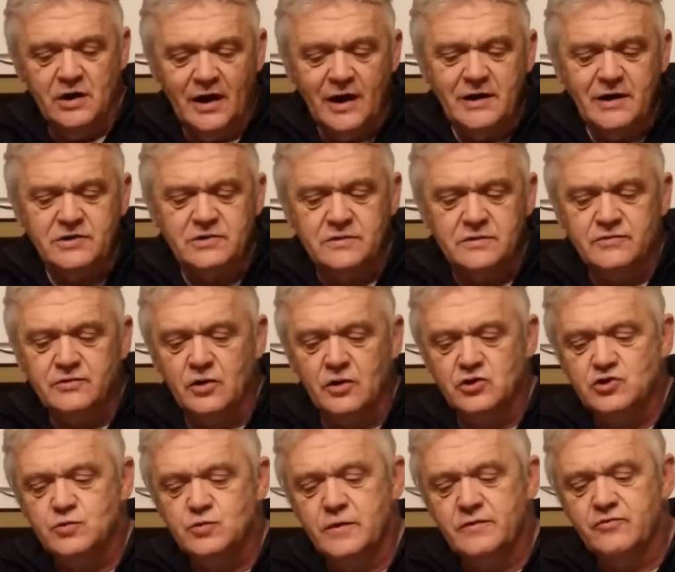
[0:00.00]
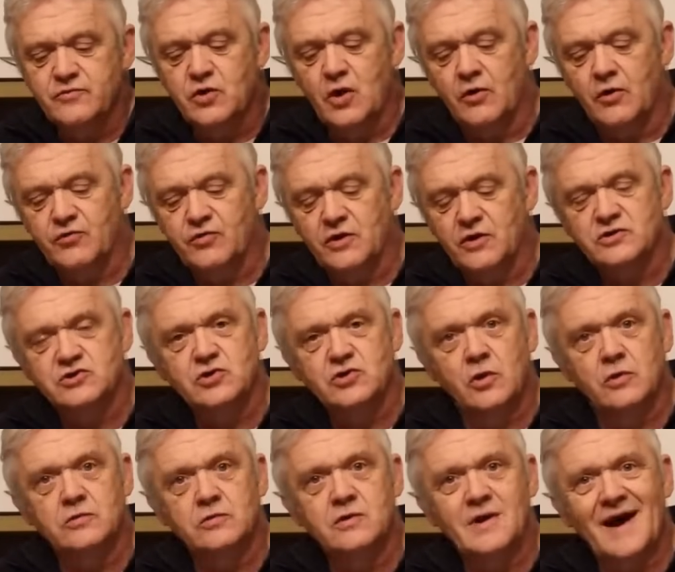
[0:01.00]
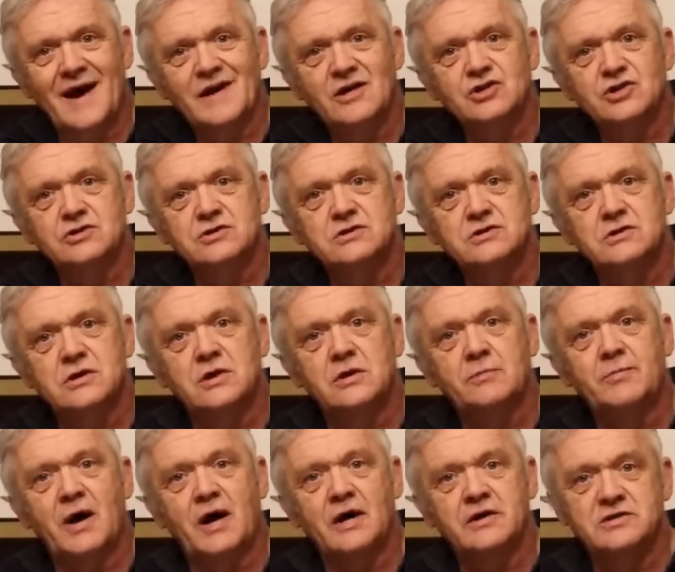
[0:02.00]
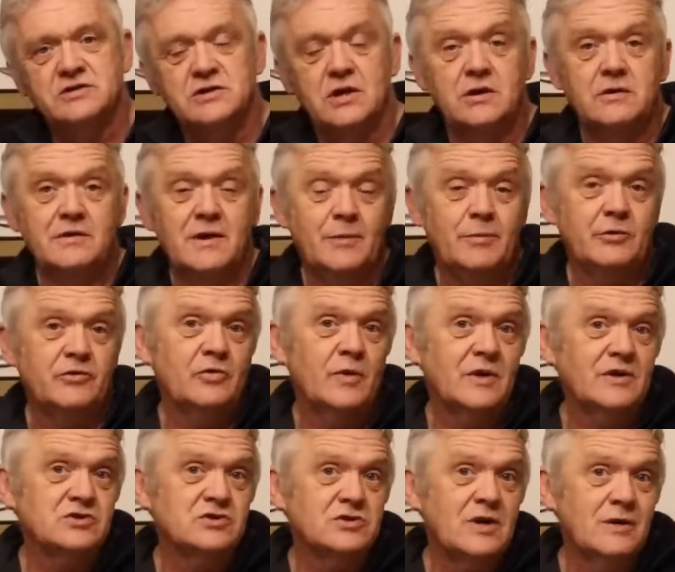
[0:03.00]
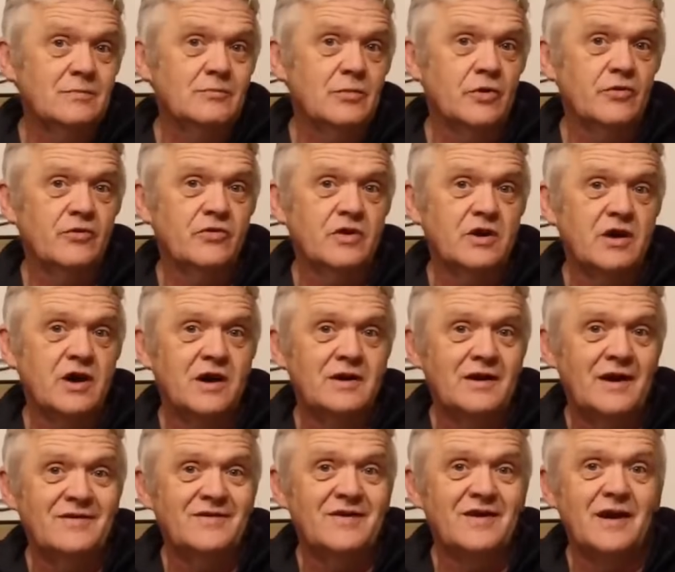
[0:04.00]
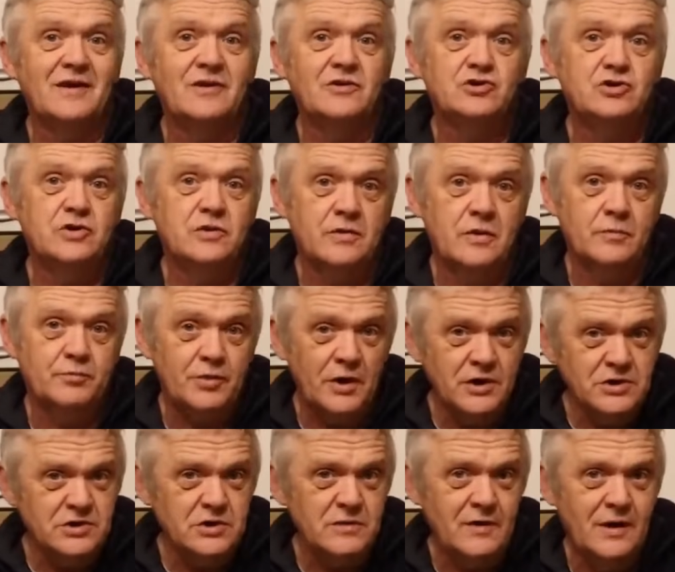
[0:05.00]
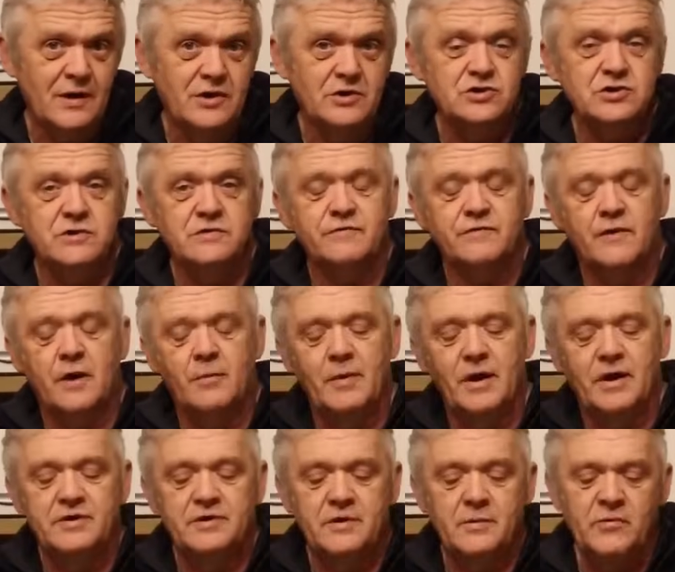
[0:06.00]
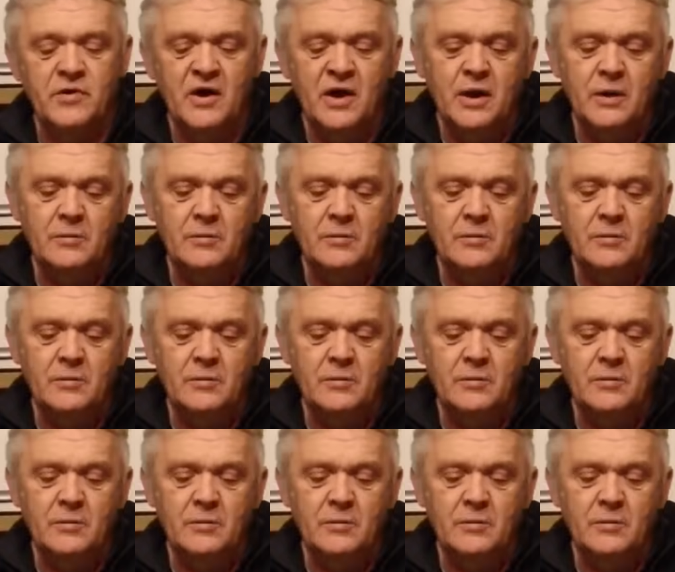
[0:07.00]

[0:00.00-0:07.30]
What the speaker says: Later, of course, we've got things called reaction turbines that are able to extract both the kinetic energy and the pressure energy from it.